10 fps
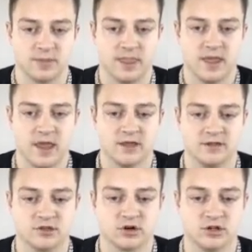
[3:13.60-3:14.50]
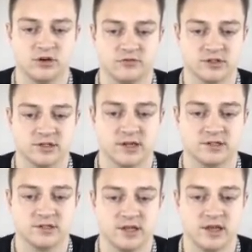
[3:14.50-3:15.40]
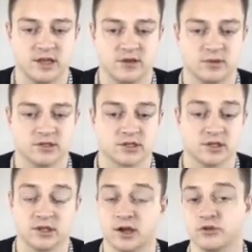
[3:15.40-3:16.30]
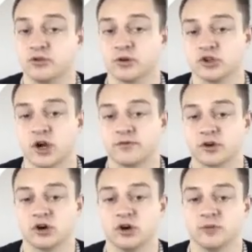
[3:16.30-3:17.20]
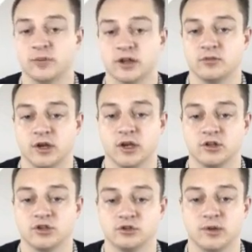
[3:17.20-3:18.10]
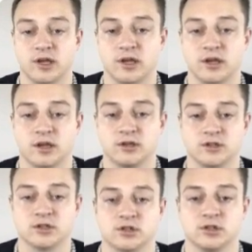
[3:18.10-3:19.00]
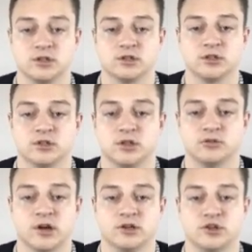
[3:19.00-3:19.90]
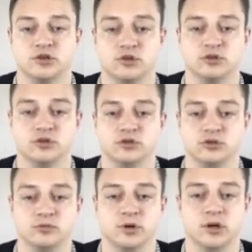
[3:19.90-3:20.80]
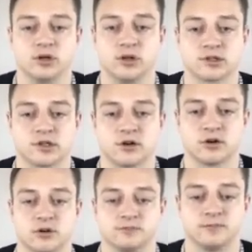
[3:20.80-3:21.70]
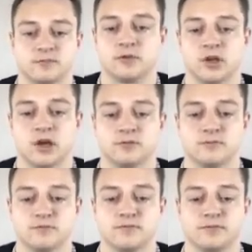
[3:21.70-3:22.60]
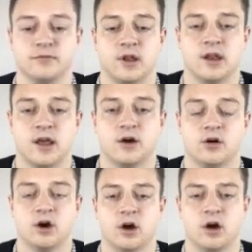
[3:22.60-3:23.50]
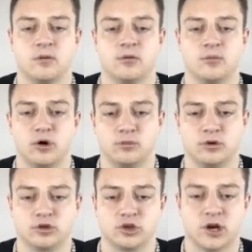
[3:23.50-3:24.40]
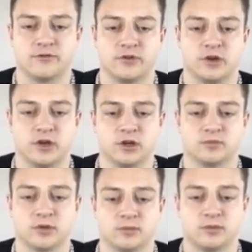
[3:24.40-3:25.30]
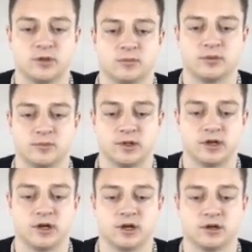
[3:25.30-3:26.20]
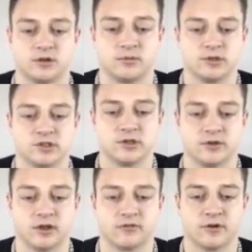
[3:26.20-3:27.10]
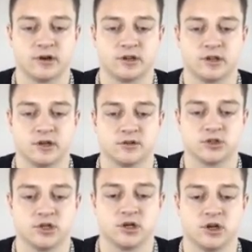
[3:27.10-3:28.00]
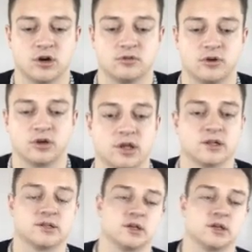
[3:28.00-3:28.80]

And these are all the different sites they basically allow you to run traffic on, by the way. Tube8, RedTube, etc. Okay. Now, mobile traffic, blah, blah, blah, blah, blah. Let me see if I can find anything else you need to know. Okay, that's